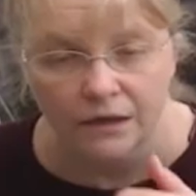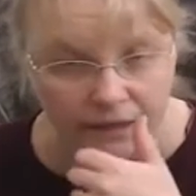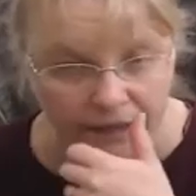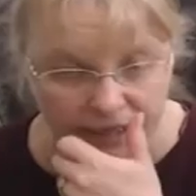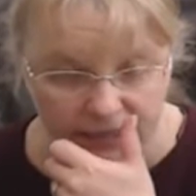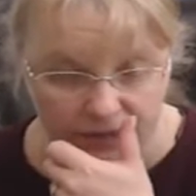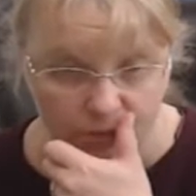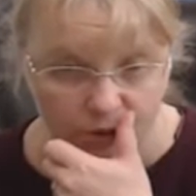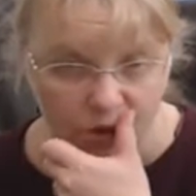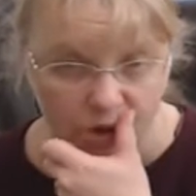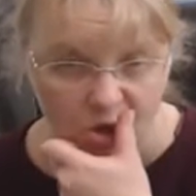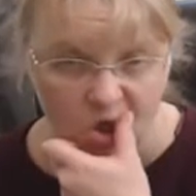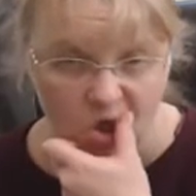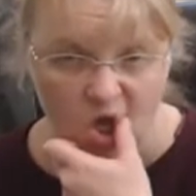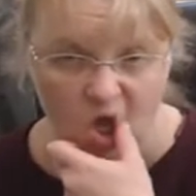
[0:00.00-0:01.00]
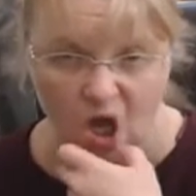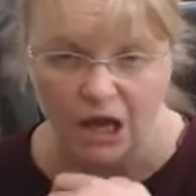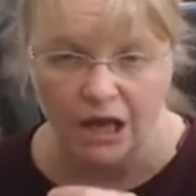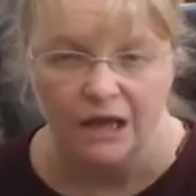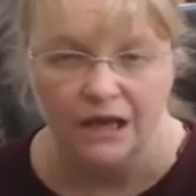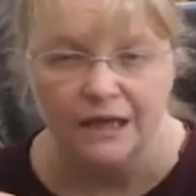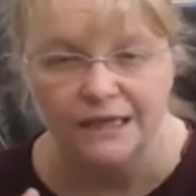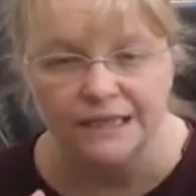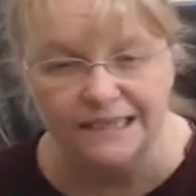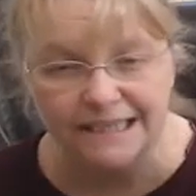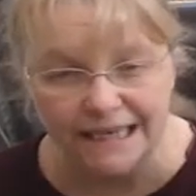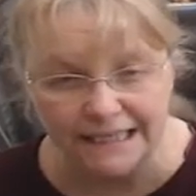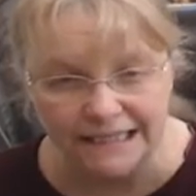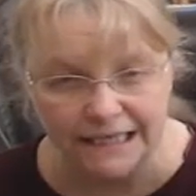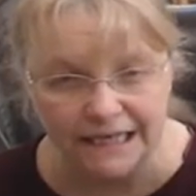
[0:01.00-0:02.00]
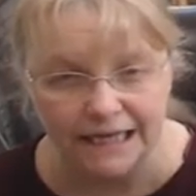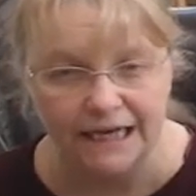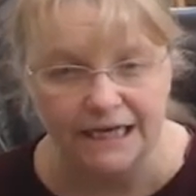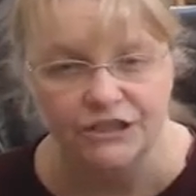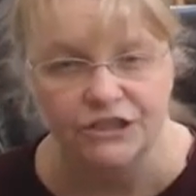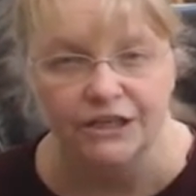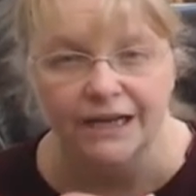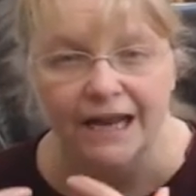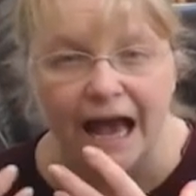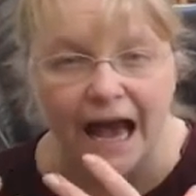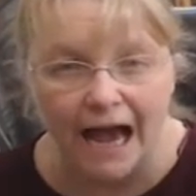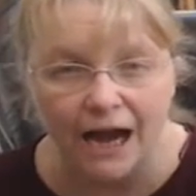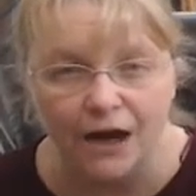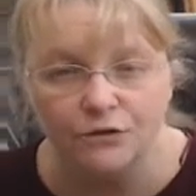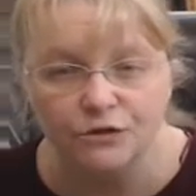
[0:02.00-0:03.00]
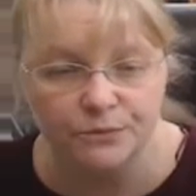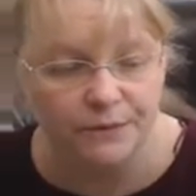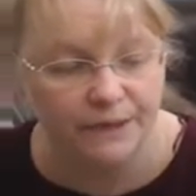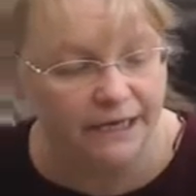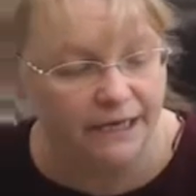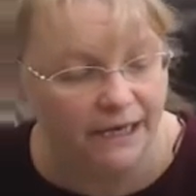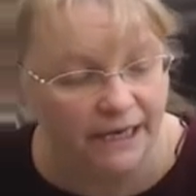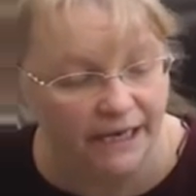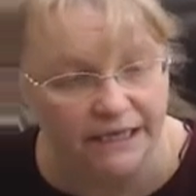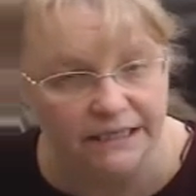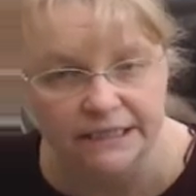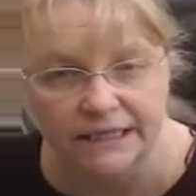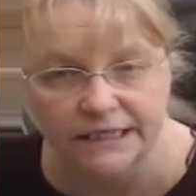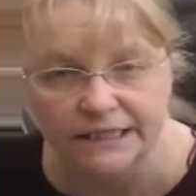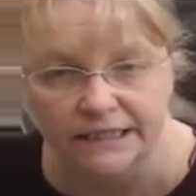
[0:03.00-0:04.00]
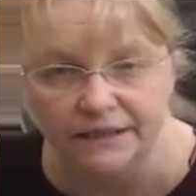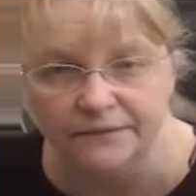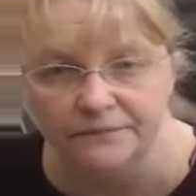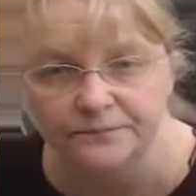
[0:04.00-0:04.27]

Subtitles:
Next one is data collection. How do we collect data?